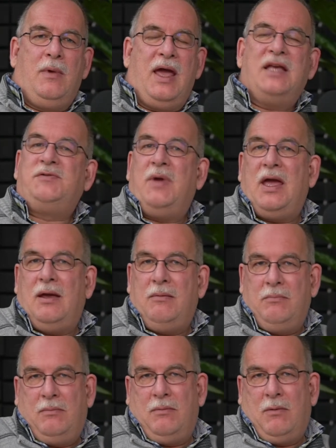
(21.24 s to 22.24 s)
As we
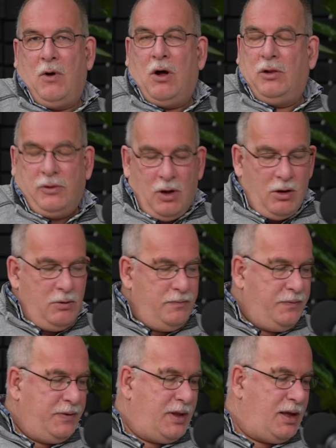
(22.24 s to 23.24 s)
all know,
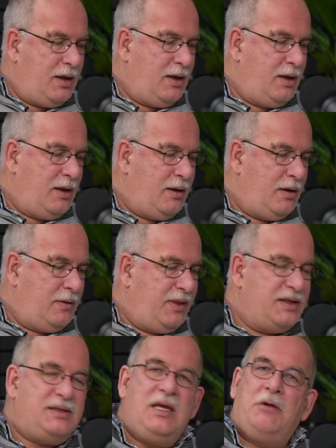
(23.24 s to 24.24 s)

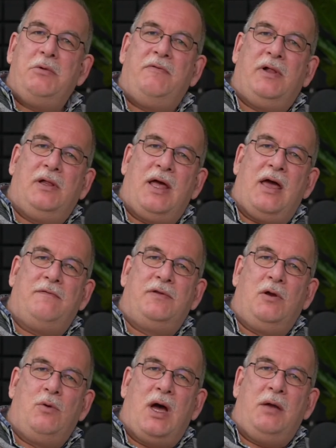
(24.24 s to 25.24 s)
this year we will have
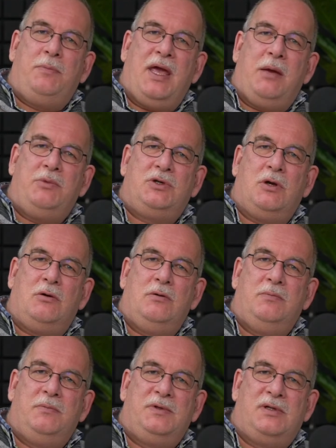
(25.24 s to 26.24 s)
no IPM show,
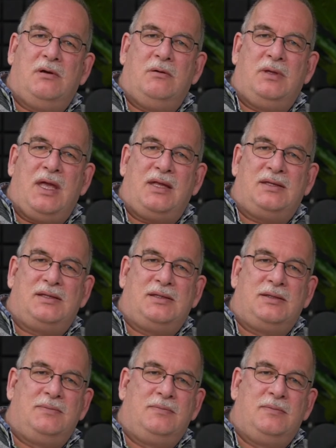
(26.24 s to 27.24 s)
so that's